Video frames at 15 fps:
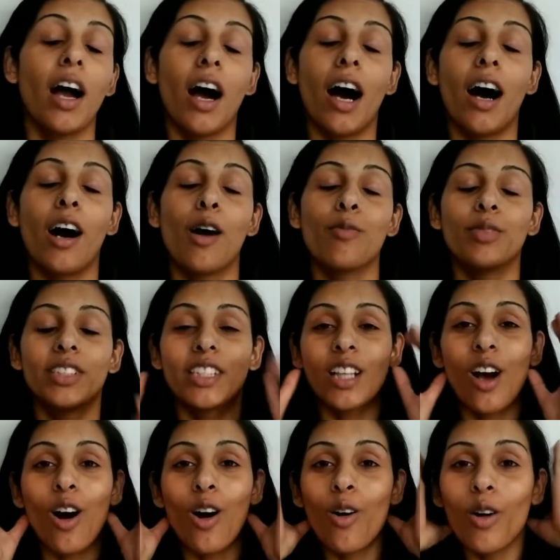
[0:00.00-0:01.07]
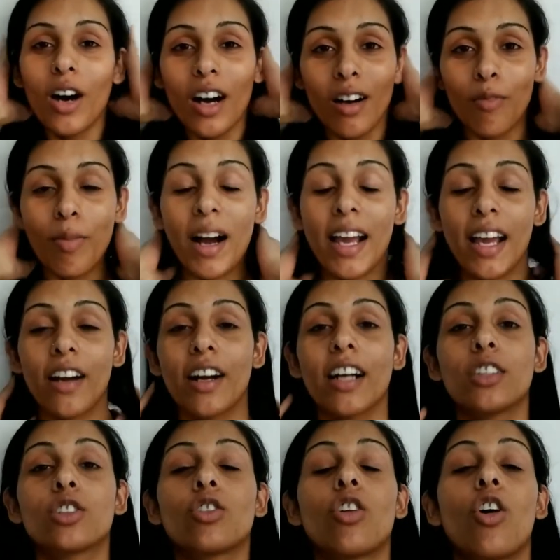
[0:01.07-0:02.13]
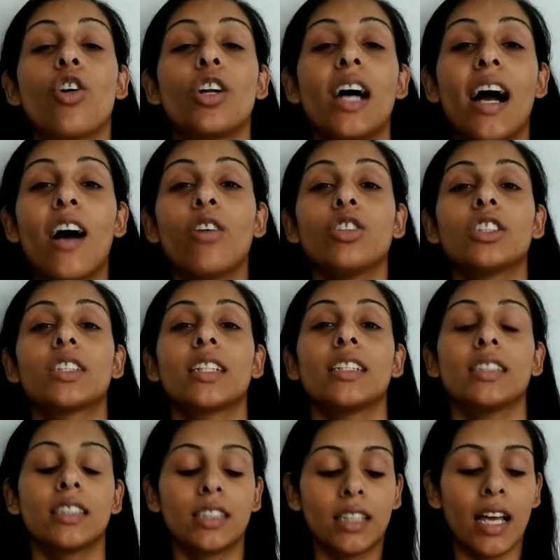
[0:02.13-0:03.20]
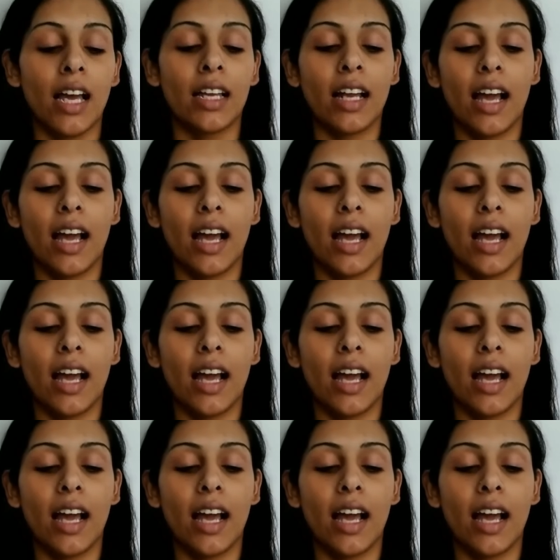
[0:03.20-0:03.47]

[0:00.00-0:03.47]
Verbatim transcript: Um, so my hair has grown out since then.